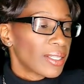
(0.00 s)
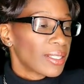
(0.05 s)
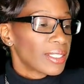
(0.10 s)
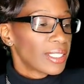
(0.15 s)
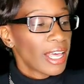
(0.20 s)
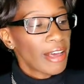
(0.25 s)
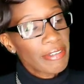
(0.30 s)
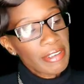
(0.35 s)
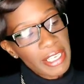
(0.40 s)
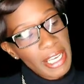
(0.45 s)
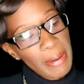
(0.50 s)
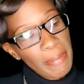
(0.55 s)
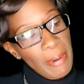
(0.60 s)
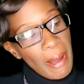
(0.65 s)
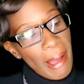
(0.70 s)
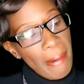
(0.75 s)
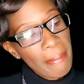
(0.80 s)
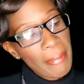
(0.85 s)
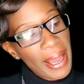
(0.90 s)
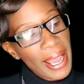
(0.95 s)
Love and Hip
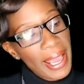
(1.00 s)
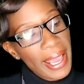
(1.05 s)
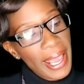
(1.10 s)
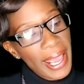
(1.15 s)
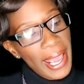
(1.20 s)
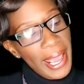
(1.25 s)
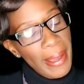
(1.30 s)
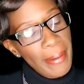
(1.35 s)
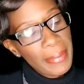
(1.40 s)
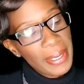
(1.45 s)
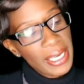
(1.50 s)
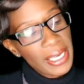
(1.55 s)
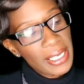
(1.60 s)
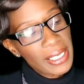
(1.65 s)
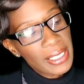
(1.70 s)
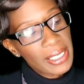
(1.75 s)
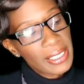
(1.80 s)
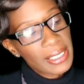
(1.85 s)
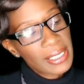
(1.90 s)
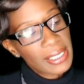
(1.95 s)
Hop
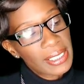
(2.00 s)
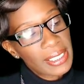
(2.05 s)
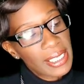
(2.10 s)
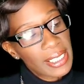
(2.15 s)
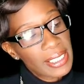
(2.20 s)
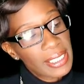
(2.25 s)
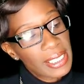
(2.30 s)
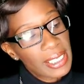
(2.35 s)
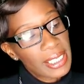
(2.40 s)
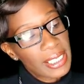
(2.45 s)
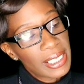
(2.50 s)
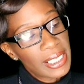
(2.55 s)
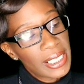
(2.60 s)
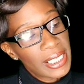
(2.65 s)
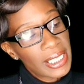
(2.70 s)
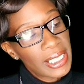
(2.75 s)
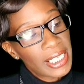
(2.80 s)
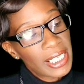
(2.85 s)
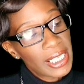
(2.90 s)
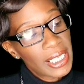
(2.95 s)
Miami
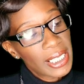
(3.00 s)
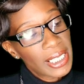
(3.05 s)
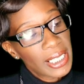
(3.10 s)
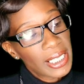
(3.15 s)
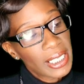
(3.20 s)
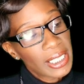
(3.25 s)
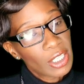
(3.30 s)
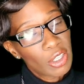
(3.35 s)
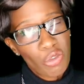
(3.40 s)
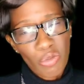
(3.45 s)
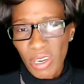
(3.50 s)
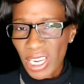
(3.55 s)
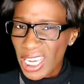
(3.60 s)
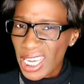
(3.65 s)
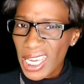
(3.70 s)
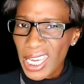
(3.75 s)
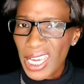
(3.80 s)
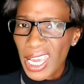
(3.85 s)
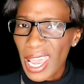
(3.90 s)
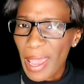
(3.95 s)
Season
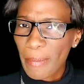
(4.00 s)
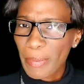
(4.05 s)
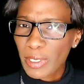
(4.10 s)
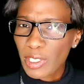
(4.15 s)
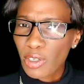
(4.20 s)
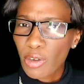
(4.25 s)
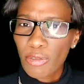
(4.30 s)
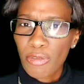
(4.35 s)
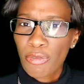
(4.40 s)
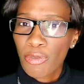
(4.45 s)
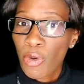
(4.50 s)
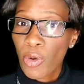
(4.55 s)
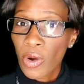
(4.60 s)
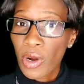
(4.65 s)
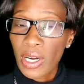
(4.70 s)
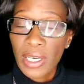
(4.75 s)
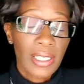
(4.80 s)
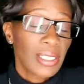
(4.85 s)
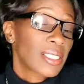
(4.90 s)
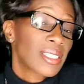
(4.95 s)
3, Episode
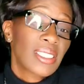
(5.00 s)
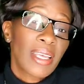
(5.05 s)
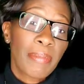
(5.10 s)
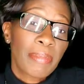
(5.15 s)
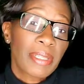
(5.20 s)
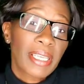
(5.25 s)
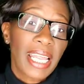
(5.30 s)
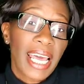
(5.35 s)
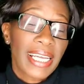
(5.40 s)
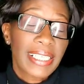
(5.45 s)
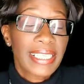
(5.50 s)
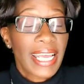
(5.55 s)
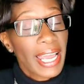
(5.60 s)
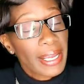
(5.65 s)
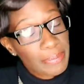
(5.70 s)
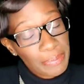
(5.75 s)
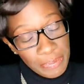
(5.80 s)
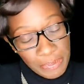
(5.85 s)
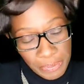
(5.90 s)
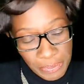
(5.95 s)
4, something like
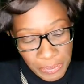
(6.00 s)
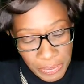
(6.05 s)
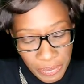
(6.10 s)
that.